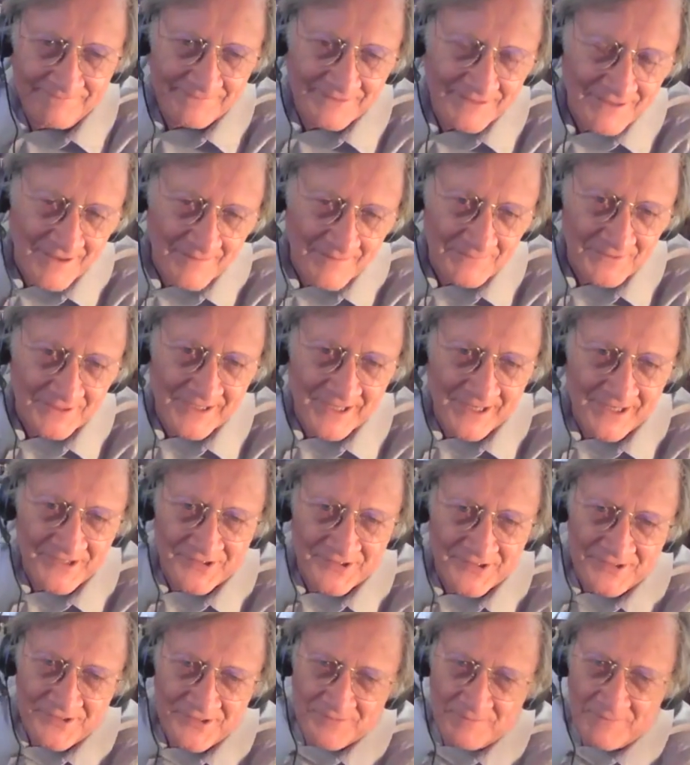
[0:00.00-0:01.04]

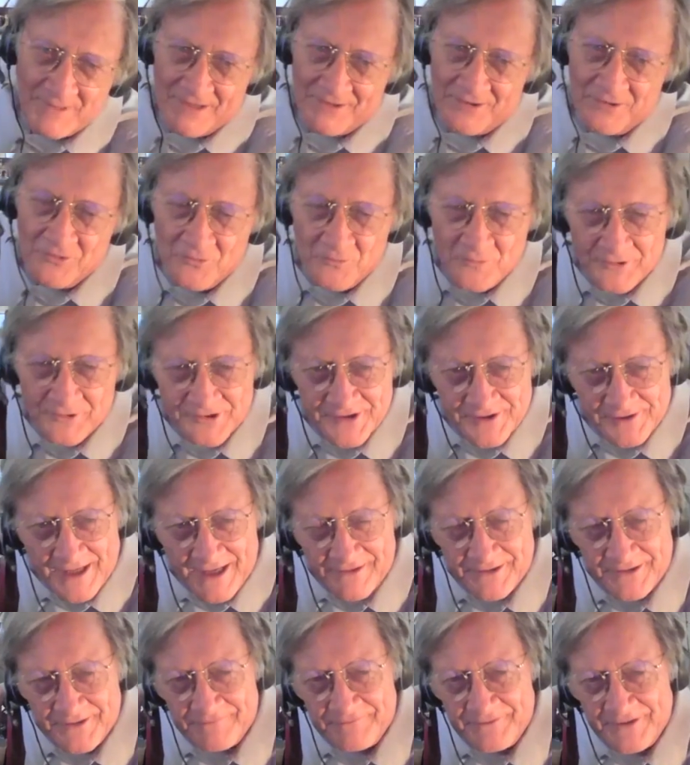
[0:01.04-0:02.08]
complications about who was
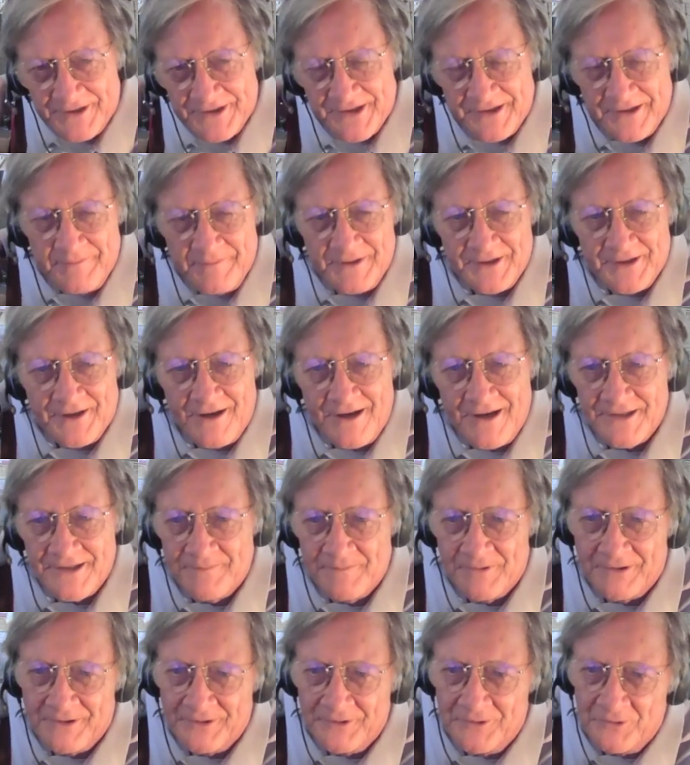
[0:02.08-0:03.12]
allowed to visit him in the
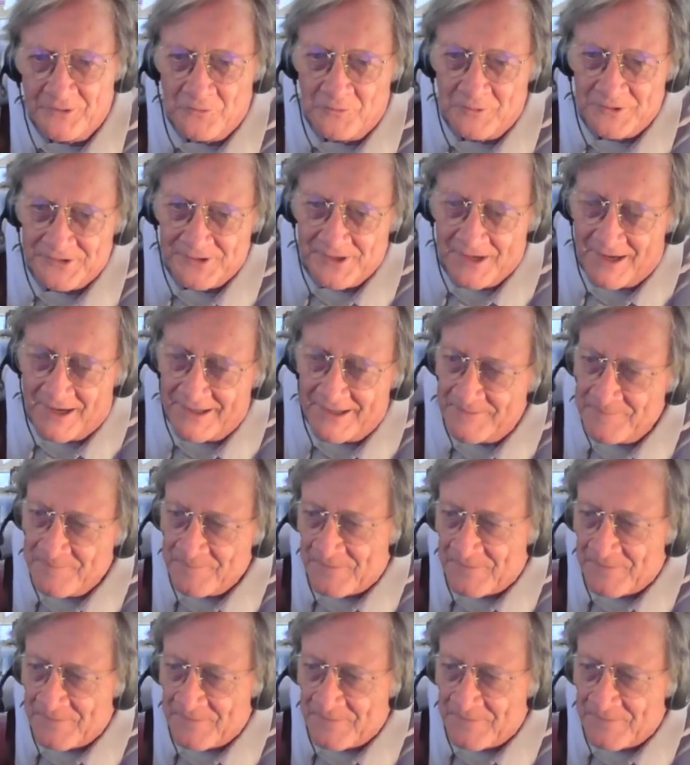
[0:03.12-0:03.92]
hospital and who was not.